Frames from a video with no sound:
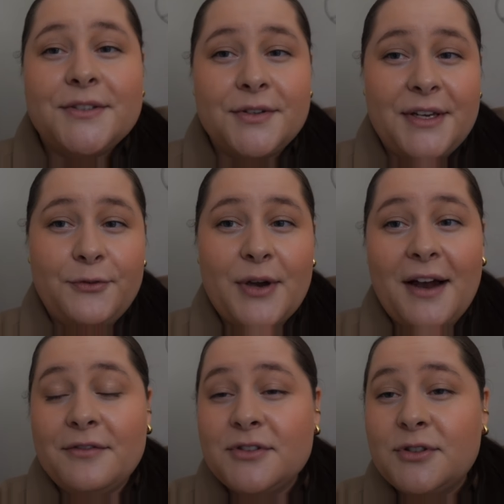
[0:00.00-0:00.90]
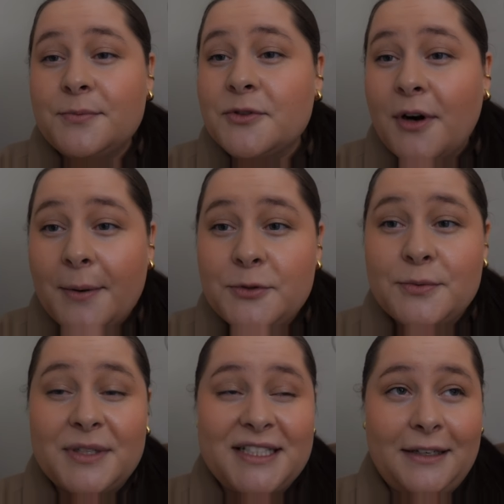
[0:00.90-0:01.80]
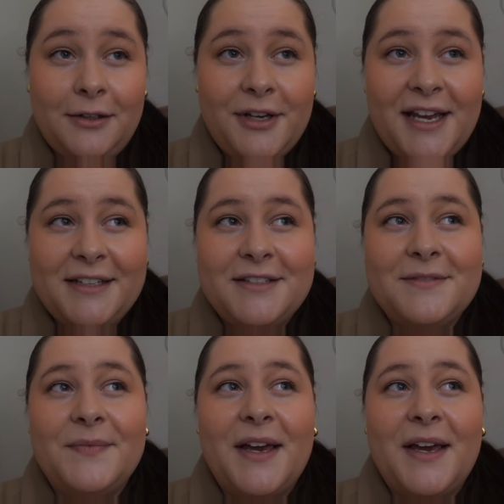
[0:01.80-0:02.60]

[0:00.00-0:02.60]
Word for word: So if you haven't subscribed to my channel yet,